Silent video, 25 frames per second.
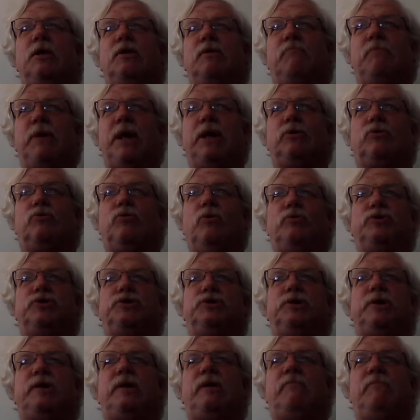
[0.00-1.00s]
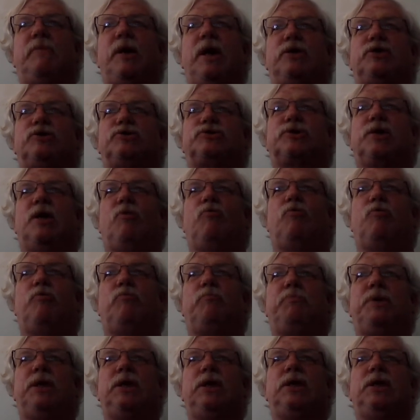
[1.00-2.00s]
Main chords in the E major scale
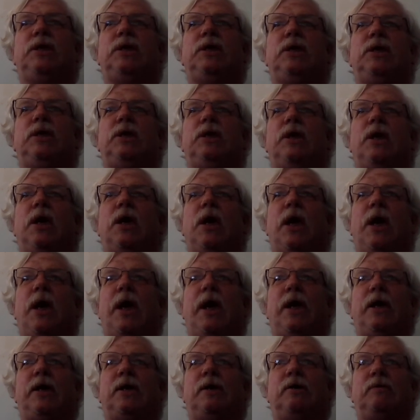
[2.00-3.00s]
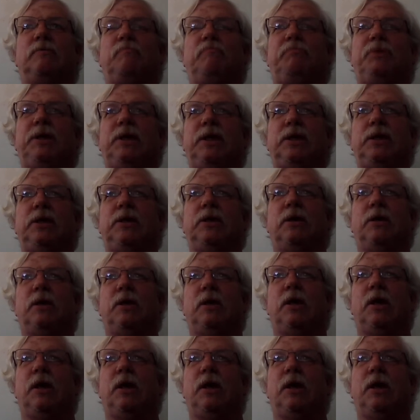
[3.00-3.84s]
would be E, A, and B,